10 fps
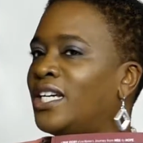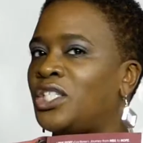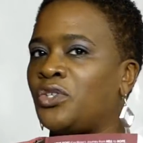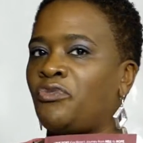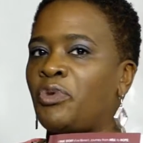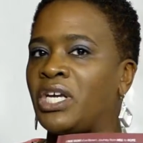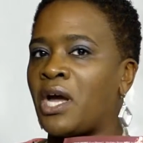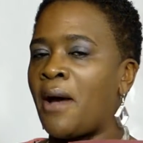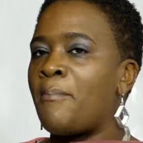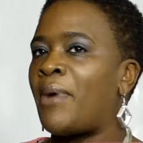So if we
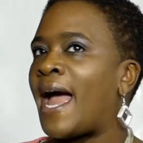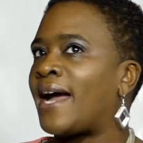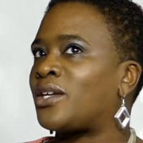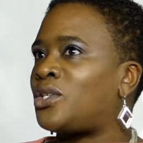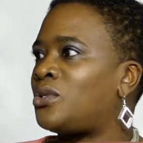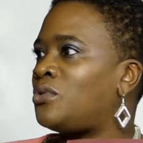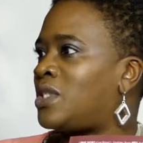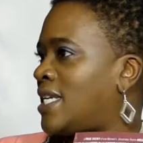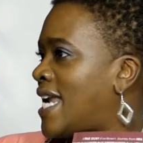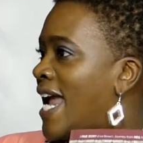come back to
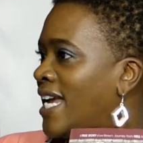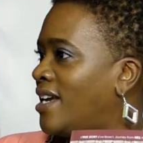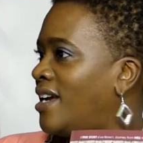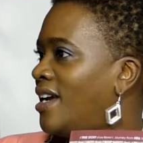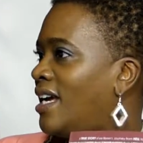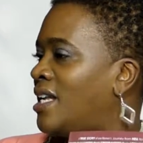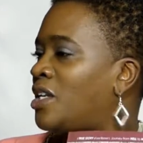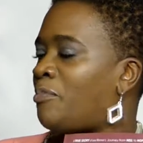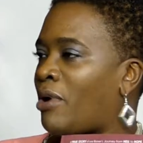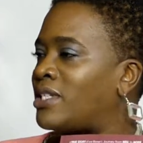today and the
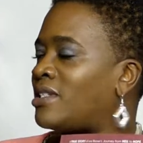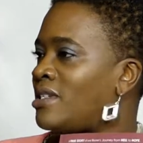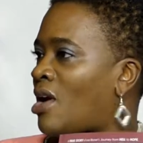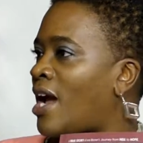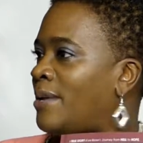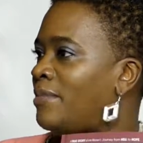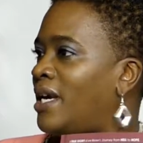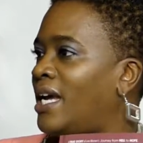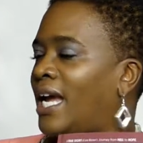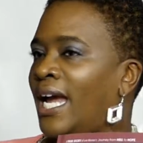present time,
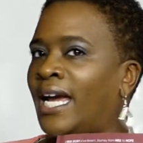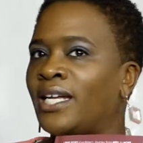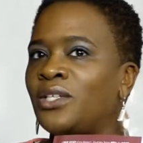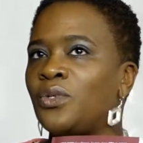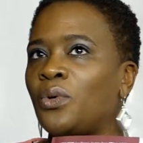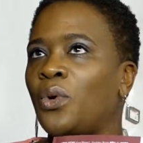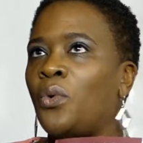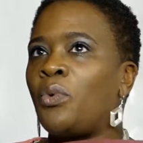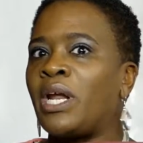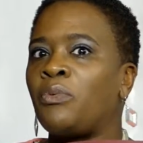and
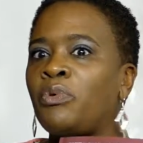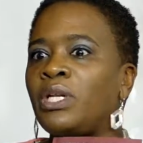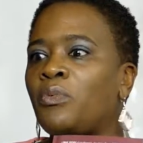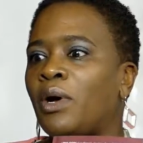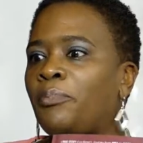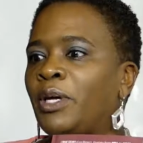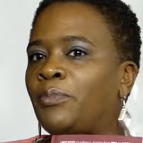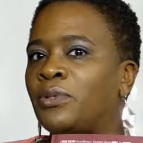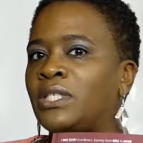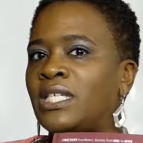what I really want
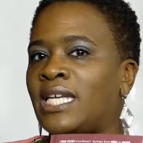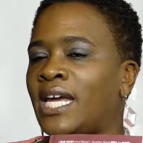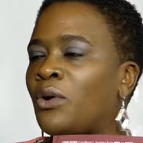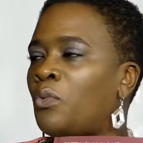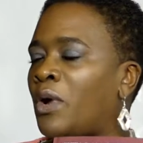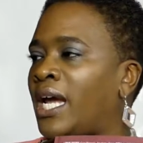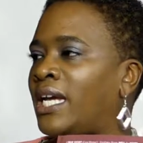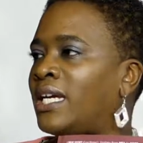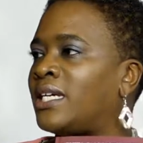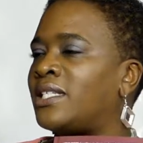people to take away
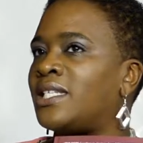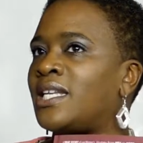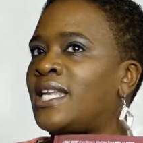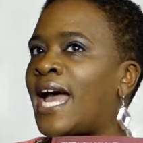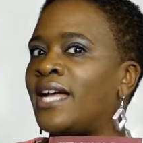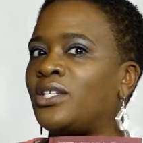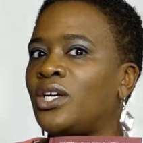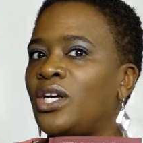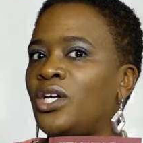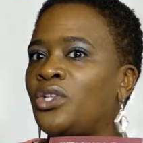is that
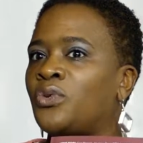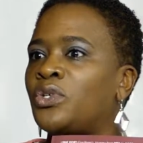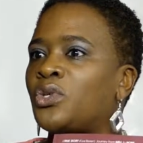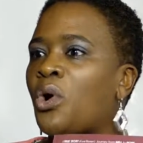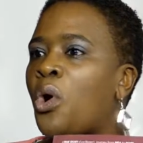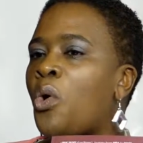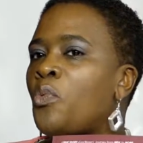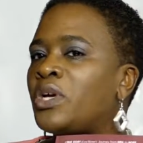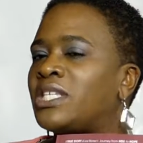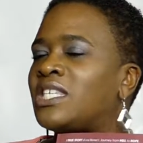there is
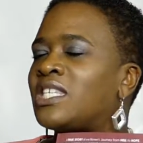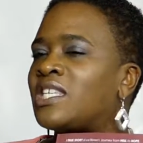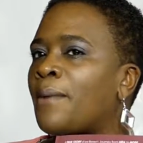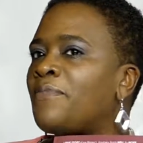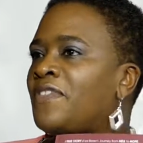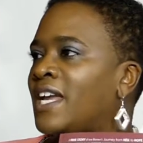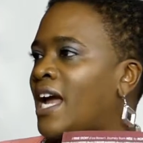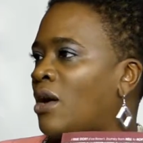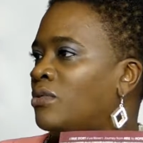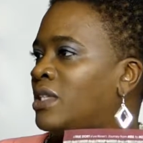always something
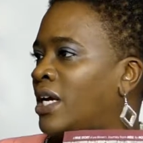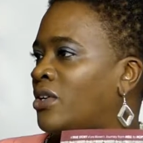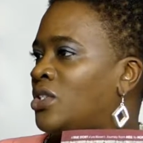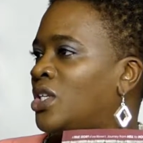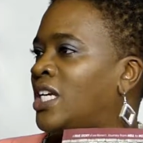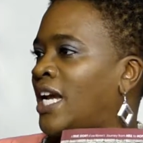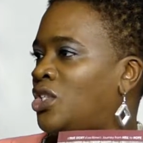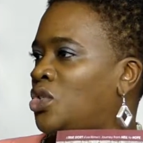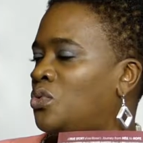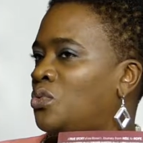out there to
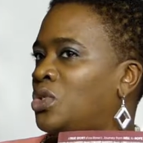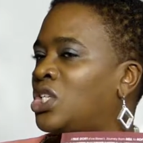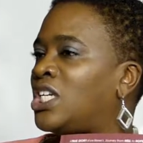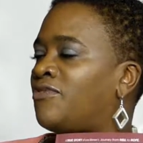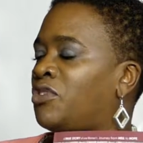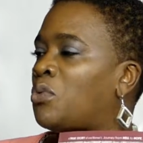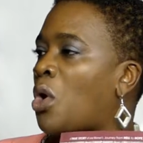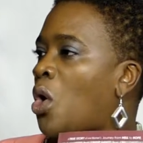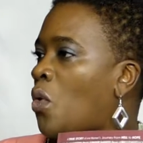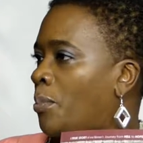give you
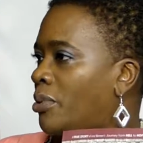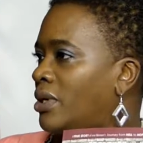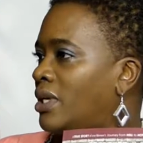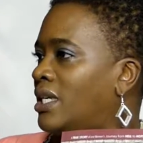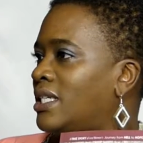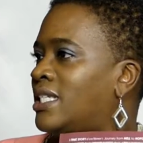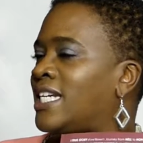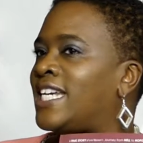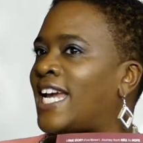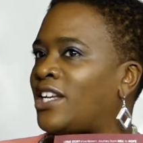hope, to
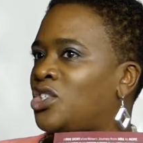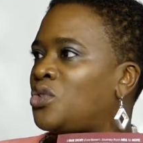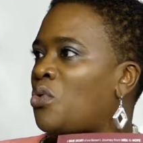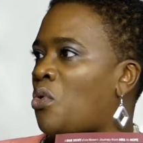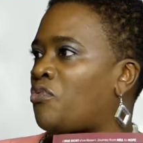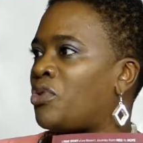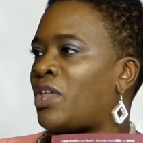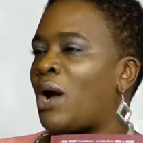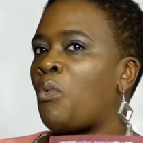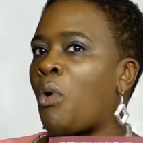get you over
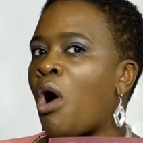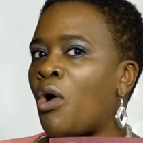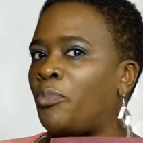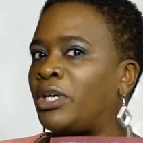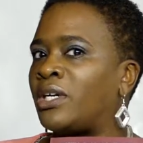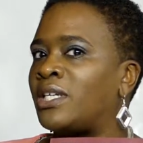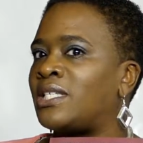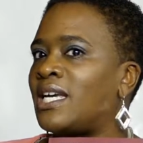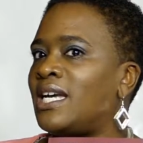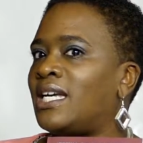that wall, because
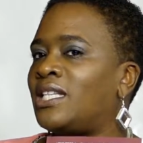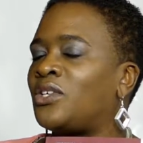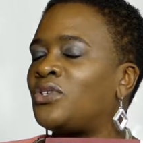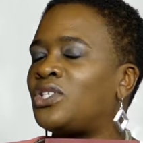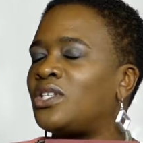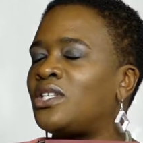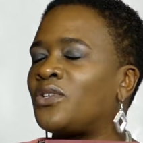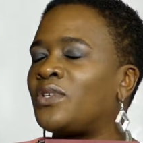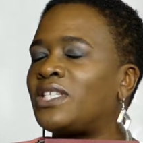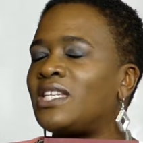there
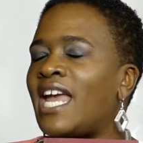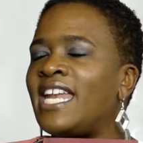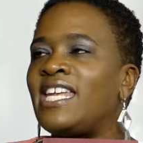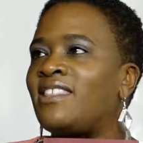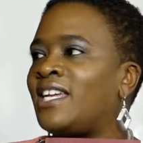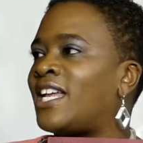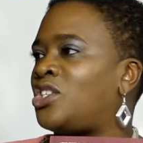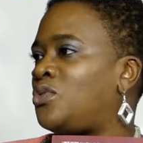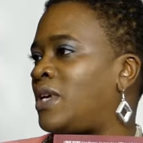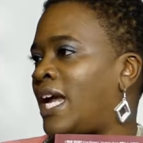isn't anything
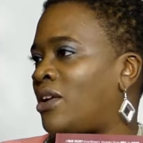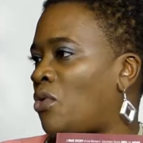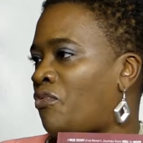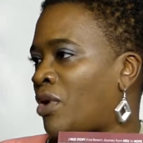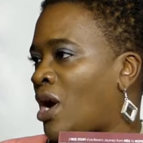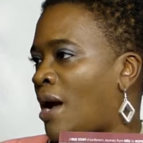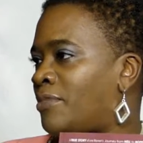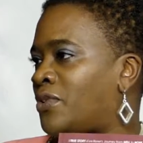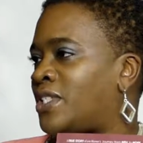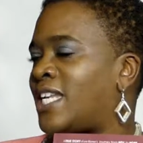that you can't overcome.
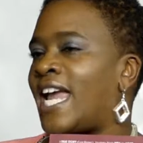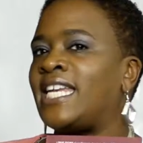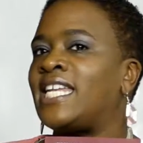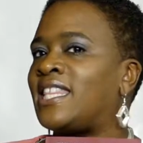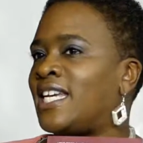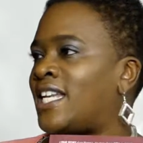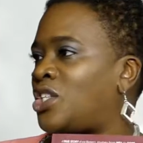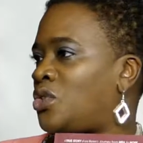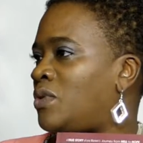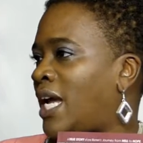There isn't anything
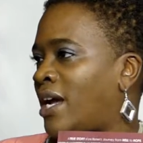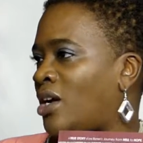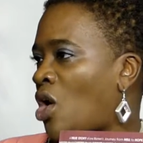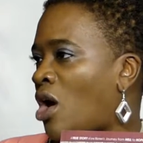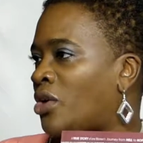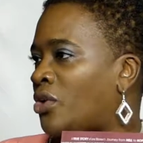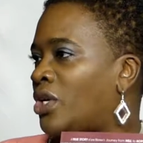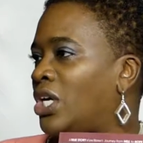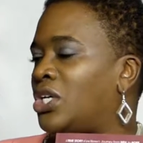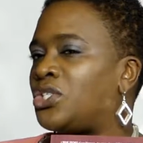that you can't conquer.
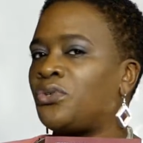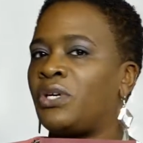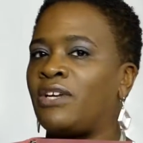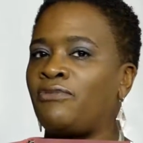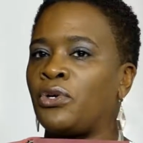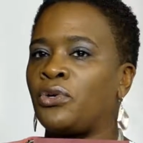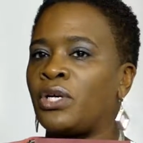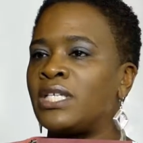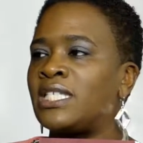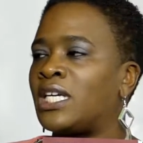So if you're
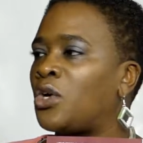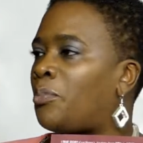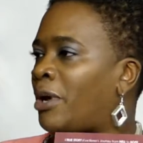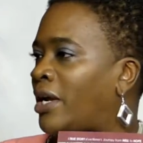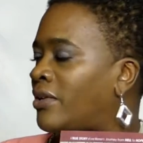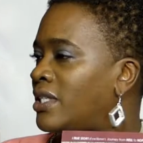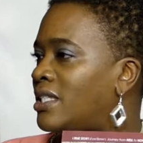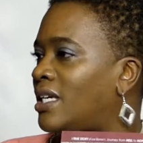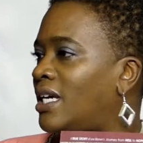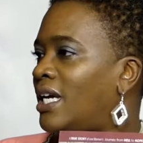a single
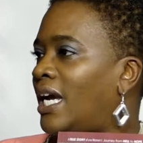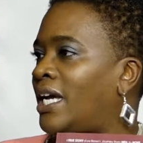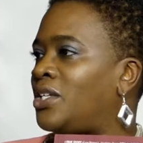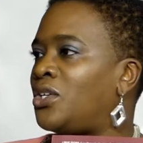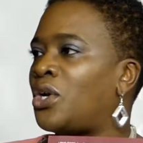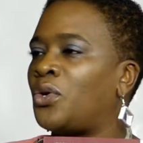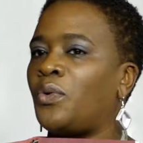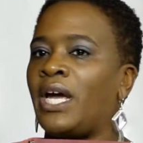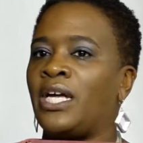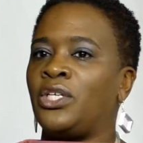parent and
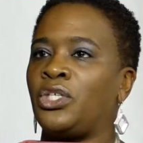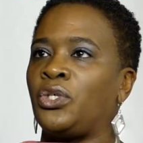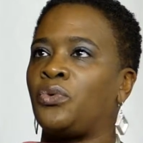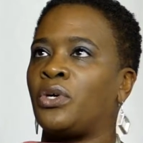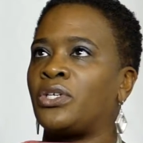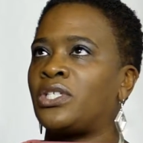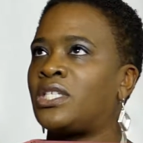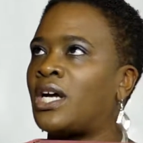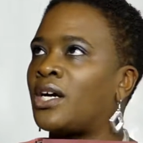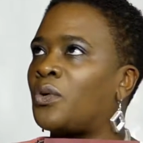you are
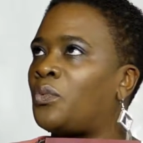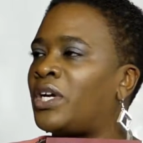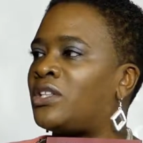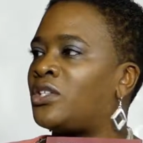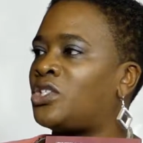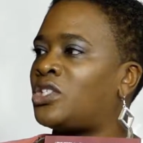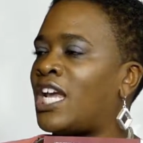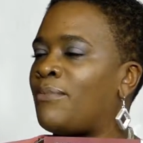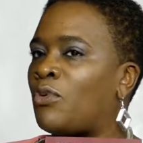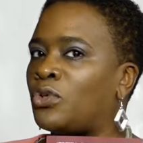stuck with the
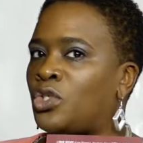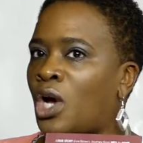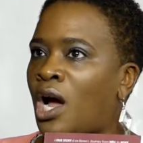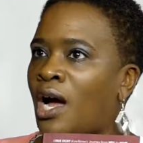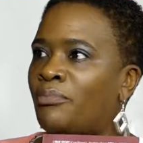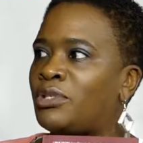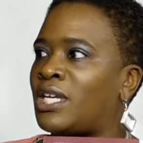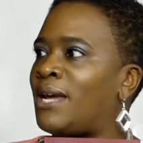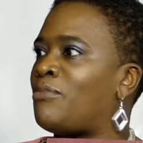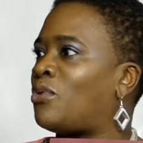same old job,
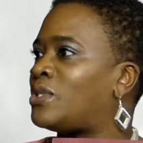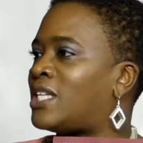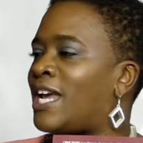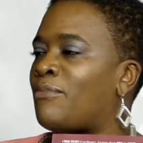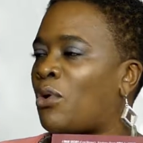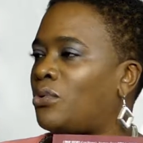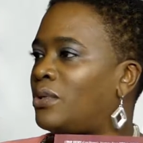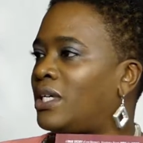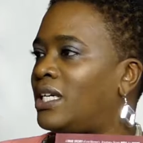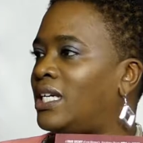same old,
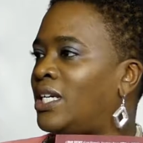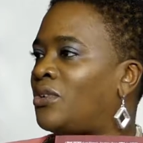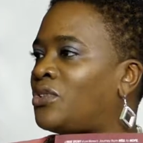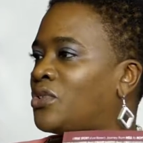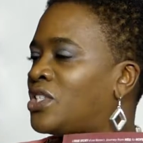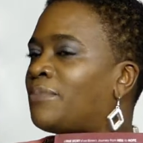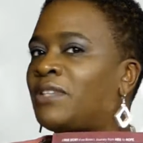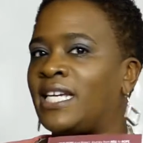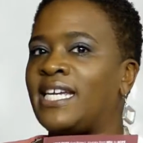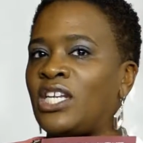there's
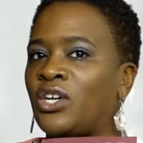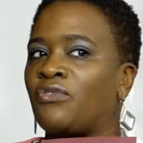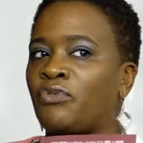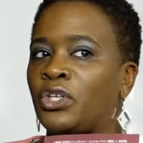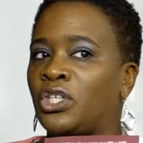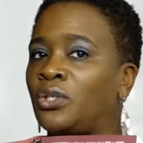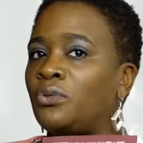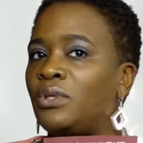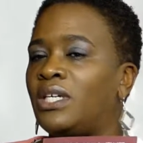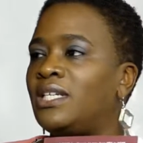something in here for
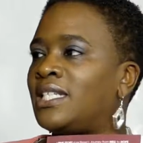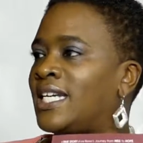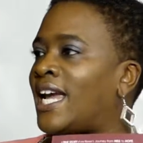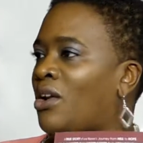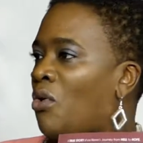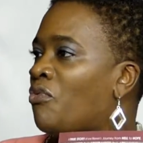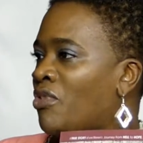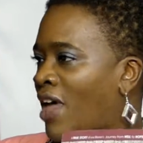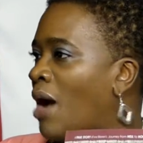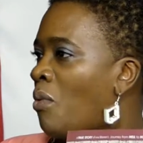you to get over
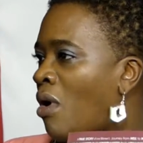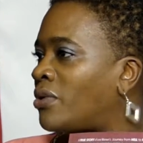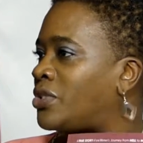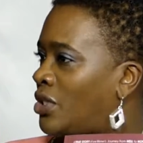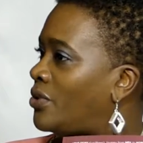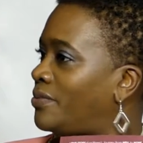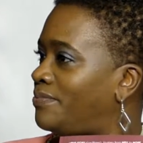that wall too.